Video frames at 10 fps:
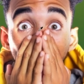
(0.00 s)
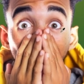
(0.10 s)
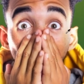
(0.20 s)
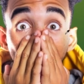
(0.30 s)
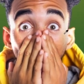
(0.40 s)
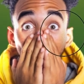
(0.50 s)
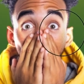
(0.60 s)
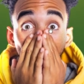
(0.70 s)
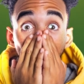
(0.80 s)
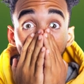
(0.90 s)
changes we are
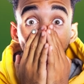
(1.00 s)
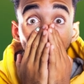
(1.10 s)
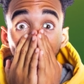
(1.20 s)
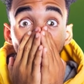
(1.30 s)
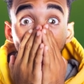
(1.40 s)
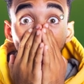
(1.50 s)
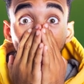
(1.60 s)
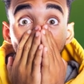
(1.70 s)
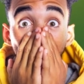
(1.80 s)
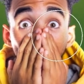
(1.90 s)
making, but
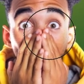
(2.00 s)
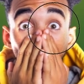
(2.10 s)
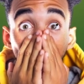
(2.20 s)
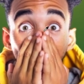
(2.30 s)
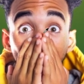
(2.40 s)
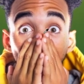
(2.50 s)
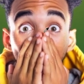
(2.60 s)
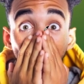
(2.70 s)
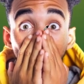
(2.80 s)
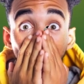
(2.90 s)
that's just for the
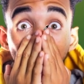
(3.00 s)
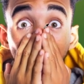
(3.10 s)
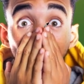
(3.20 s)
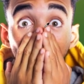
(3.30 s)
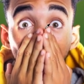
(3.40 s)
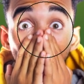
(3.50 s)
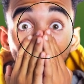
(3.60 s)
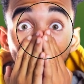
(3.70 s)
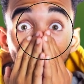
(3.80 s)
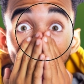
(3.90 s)
purpose of
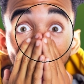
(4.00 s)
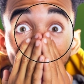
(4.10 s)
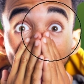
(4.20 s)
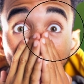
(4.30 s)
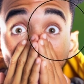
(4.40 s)
this